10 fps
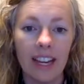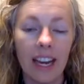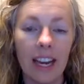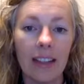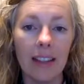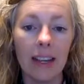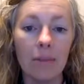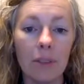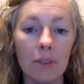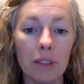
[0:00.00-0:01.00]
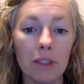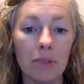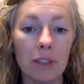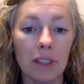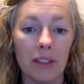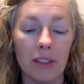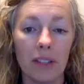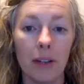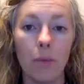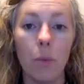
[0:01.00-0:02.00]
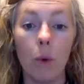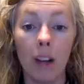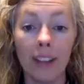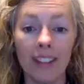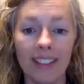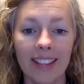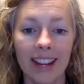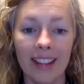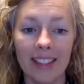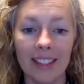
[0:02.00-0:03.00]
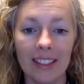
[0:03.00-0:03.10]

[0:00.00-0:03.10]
And the immune system is there saying, what is that?